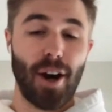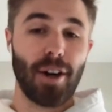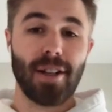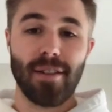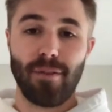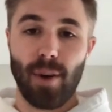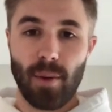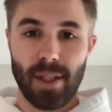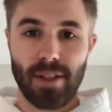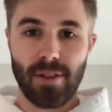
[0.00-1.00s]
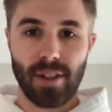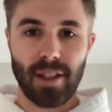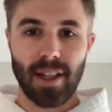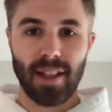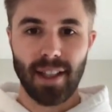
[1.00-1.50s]
art of what we do
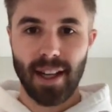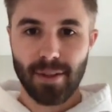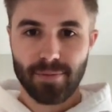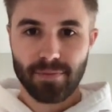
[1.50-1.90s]
clinically.